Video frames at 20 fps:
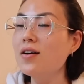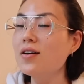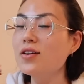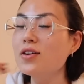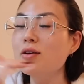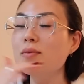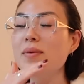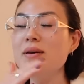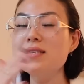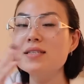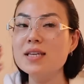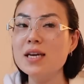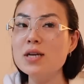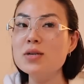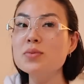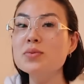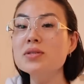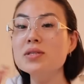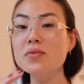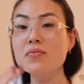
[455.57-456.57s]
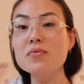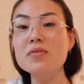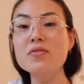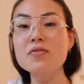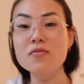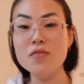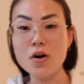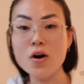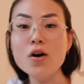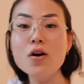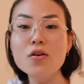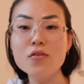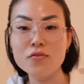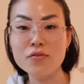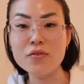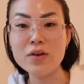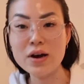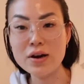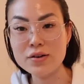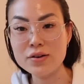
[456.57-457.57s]
you know, my schedule doesn't
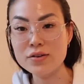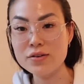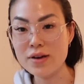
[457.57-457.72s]
revolve around